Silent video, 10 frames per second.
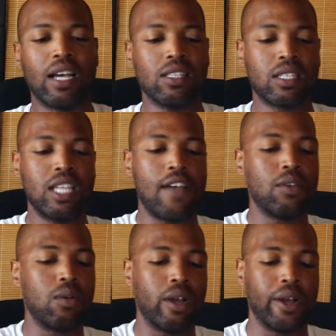I looked
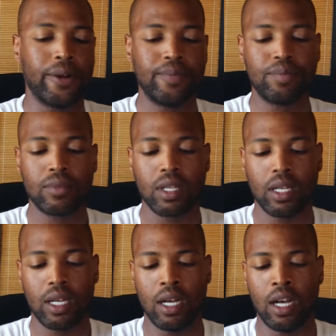everywhere
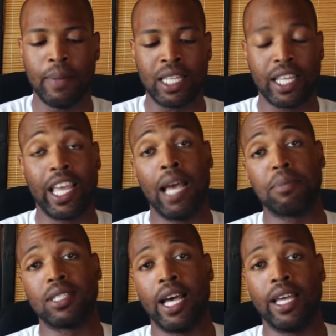at the
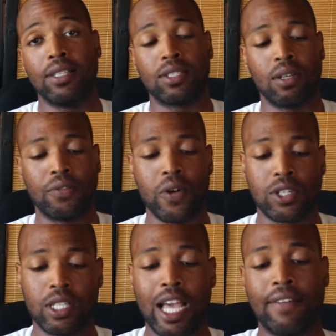campsite, so
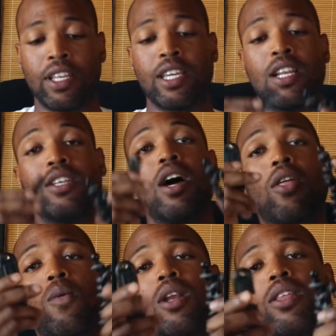unfortunately I had to get
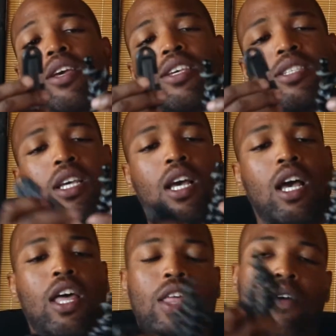another one of these.
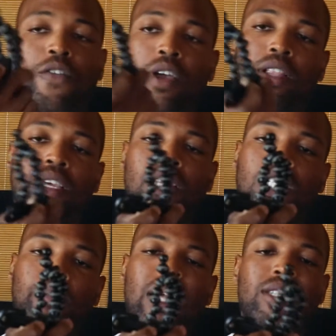They're fairly
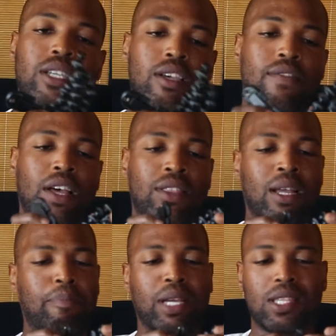inexpensive. I
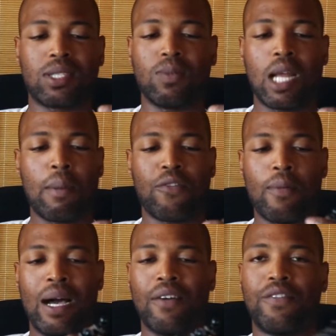think I picked this one up for
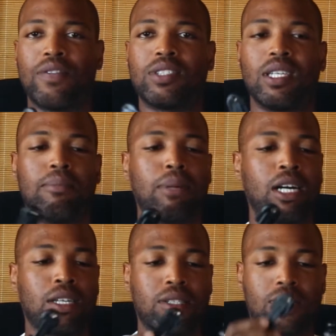about 15
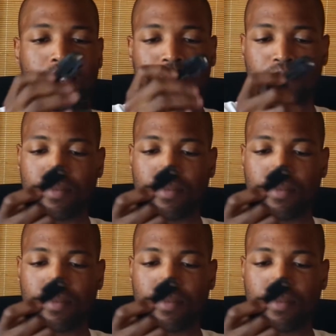bucks.